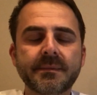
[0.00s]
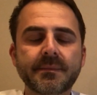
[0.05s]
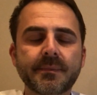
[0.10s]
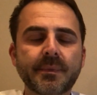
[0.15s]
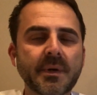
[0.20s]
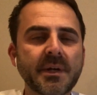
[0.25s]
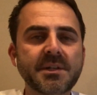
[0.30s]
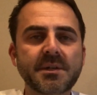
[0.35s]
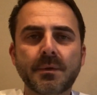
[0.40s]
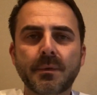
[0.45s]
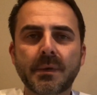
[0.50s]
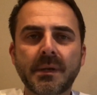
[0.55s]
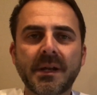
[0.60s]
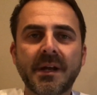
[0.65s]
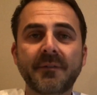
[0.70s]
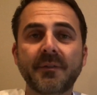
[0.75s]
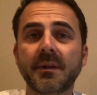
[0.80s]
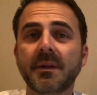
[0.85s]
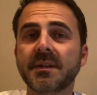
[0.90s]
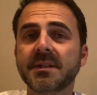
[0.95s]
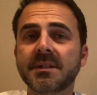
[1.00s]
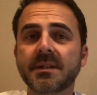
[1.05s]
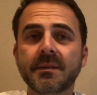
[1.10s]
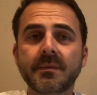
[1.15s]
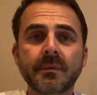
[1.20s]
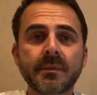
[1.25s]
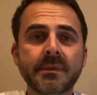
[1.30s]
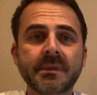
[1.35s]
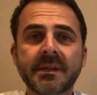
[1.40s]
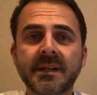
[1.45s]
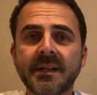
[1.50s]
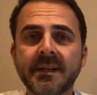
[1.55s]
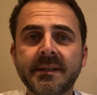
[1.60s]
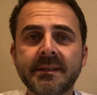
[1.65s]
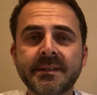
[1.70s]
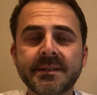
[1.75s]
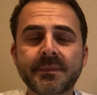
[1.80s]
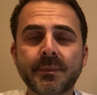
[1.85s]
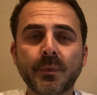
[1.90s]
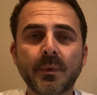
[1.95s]
price or what have you, because
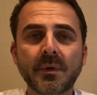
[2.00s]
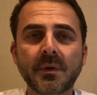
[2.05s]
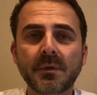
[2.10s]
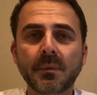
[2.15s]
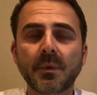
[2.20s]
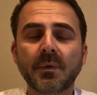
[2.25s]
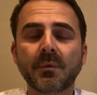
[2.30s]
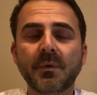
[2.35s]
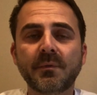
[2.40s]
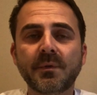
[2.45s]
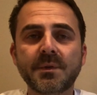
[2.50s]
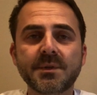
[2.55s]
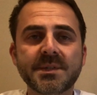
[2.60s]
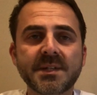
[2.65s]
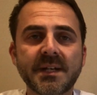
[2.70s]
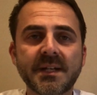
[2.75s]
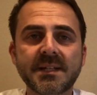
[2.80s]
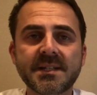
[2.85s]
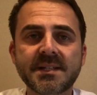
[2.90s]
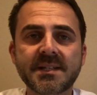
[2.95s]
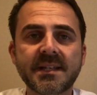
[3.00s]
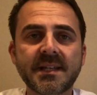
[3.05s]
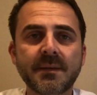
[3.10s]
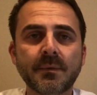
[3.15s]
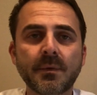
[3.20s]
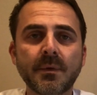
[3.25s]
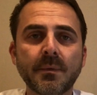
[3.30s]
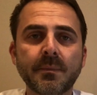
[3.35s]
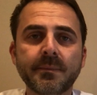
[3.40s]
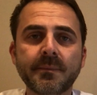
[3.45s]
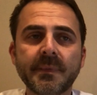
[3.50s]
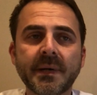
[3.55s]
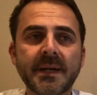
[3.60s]
today's world with review sites, they will